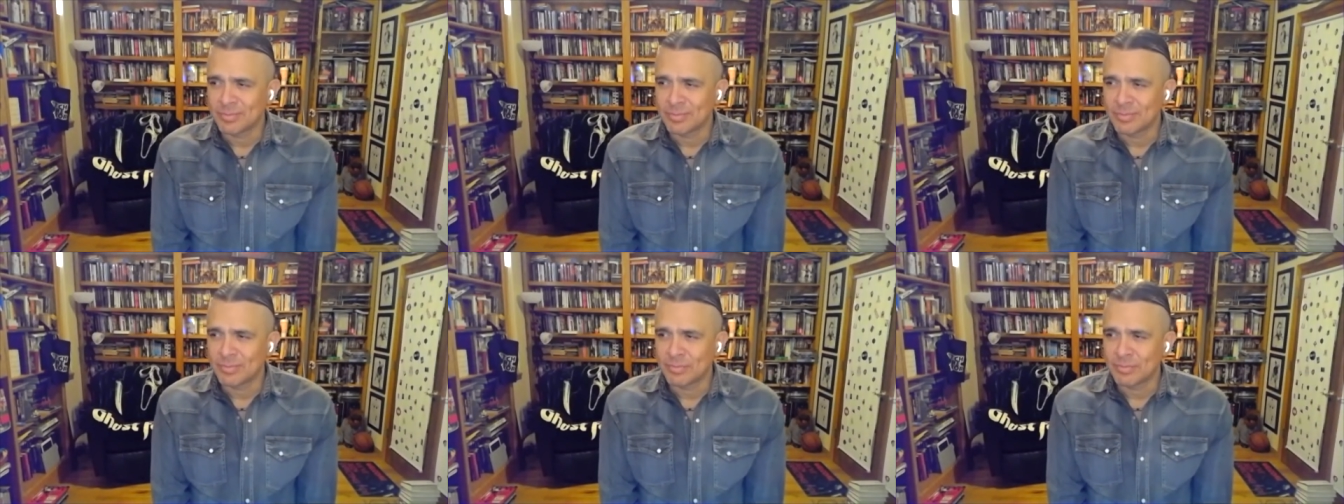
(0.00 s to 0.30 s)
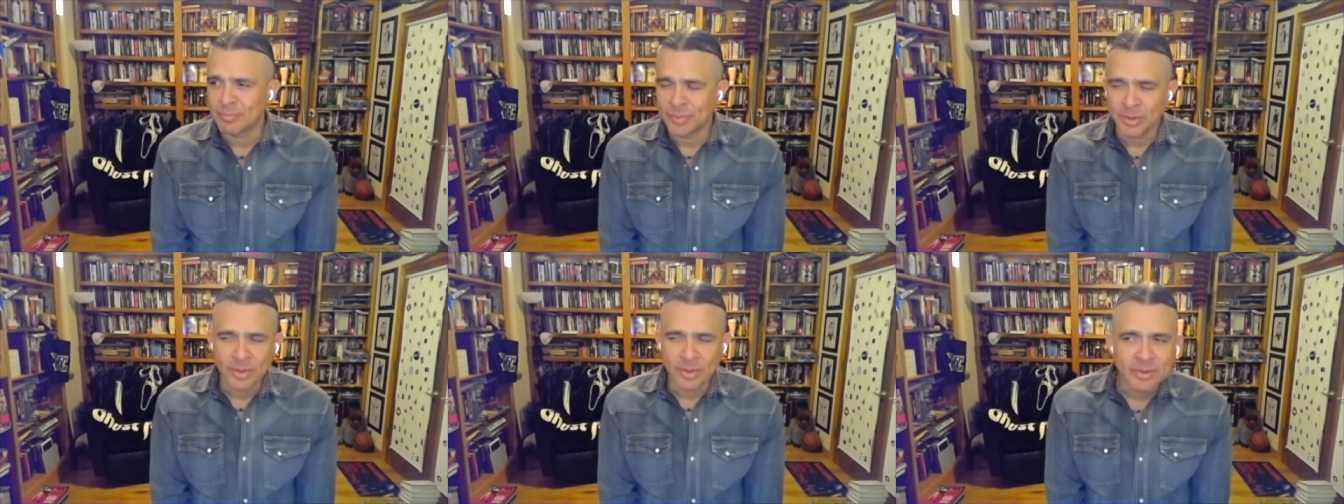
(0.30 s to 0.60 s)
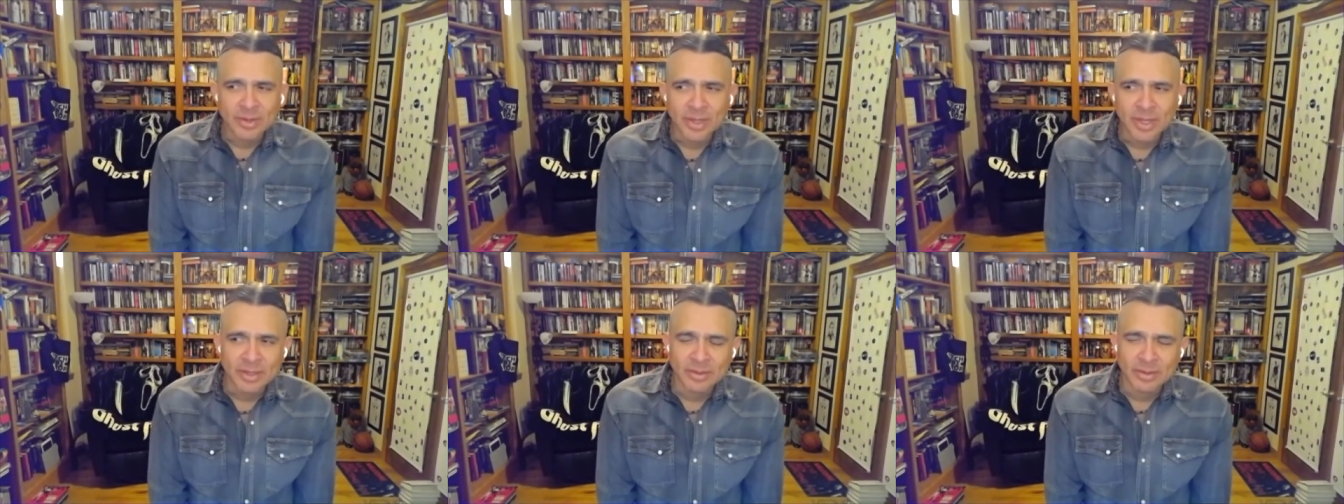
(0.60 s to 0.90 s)
built
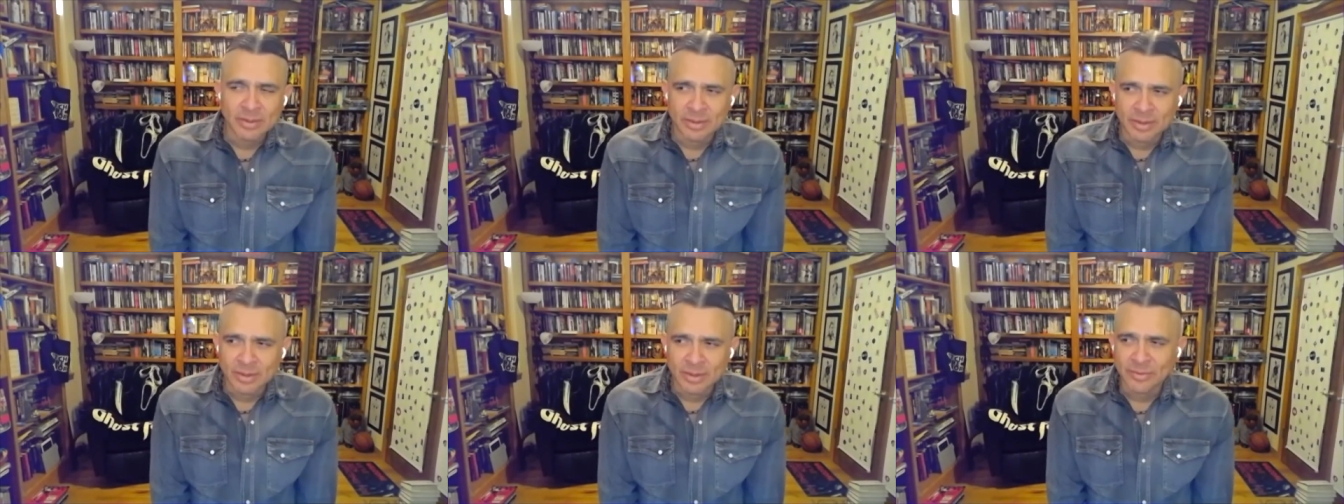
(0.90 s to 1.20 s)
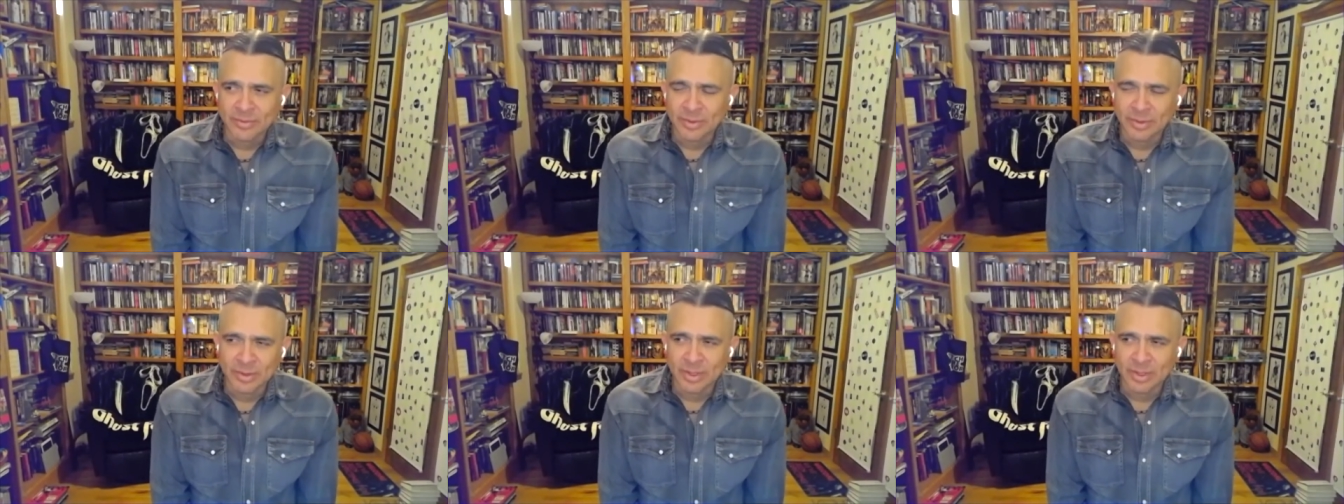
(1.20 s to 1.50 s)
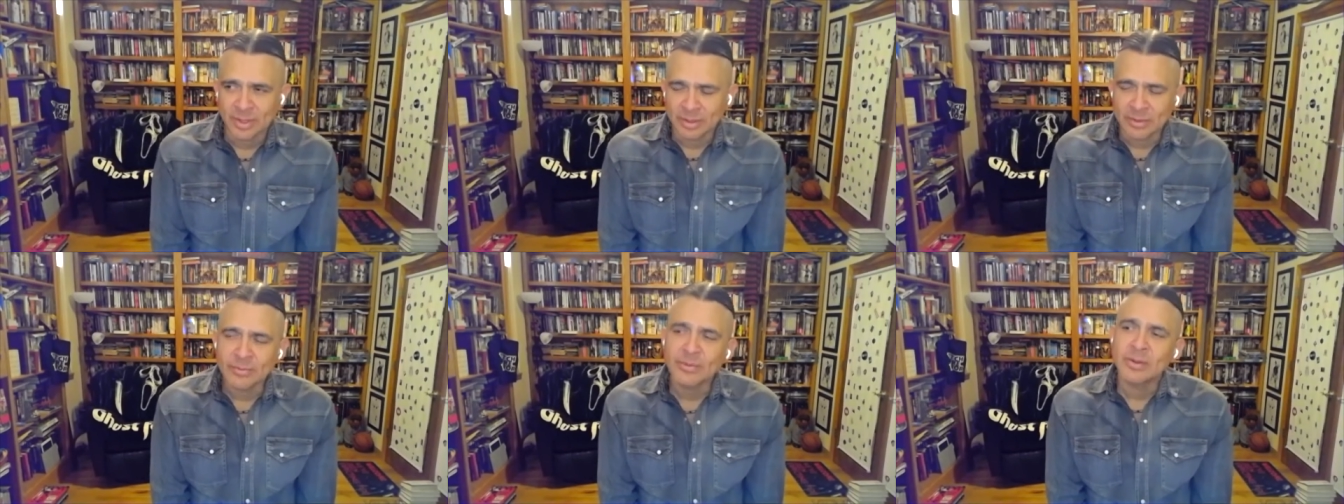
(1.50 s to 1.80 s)
that necessarily
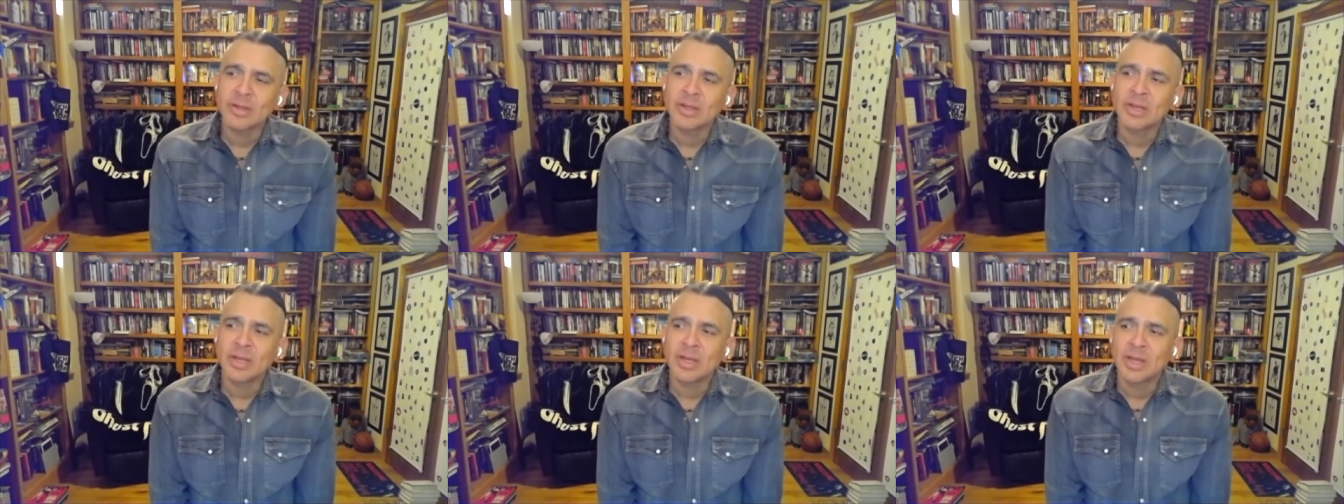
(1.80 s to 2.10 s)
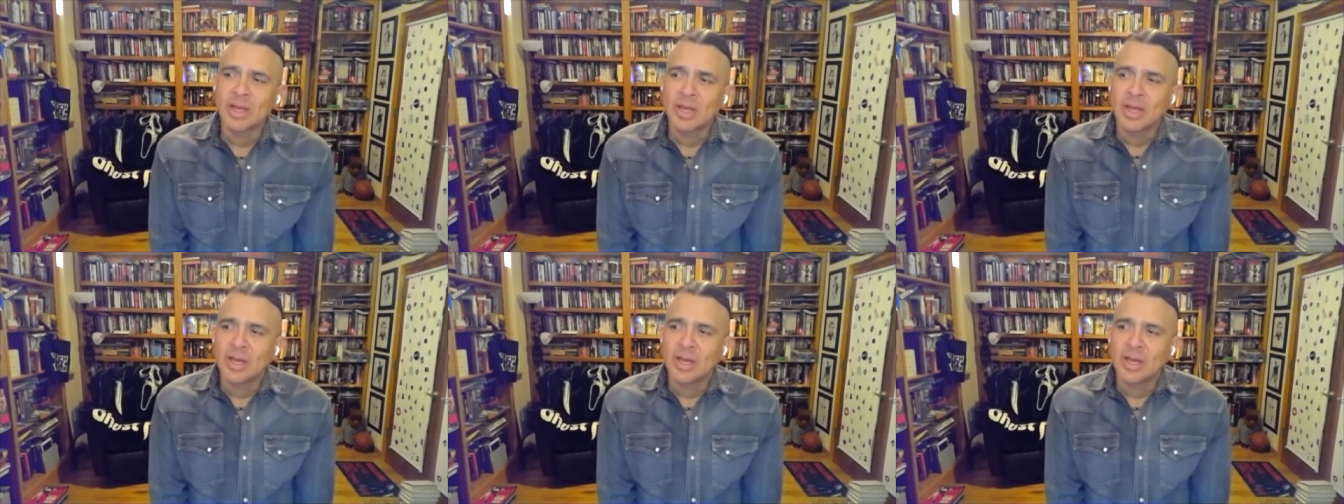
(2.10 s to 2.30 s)
differently.